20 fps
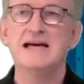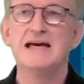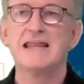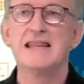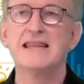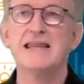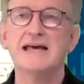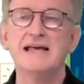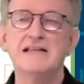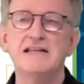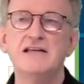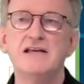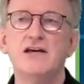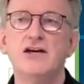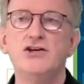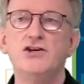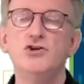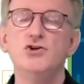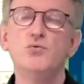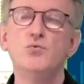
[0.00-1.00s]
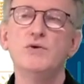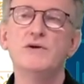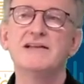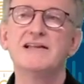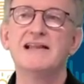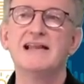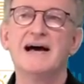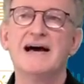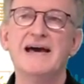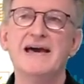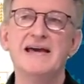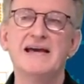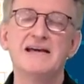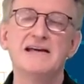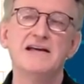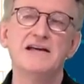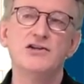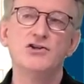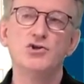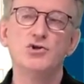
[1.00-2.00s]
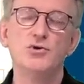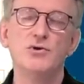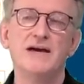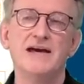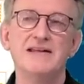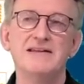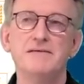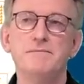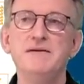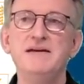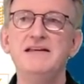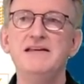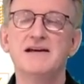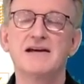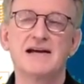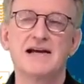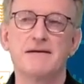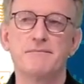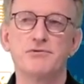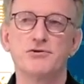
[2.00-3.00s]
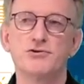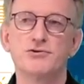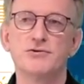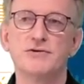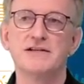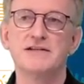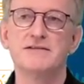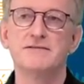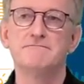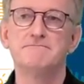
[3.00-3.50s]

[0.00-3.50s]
that you would like to add a media coupler to it.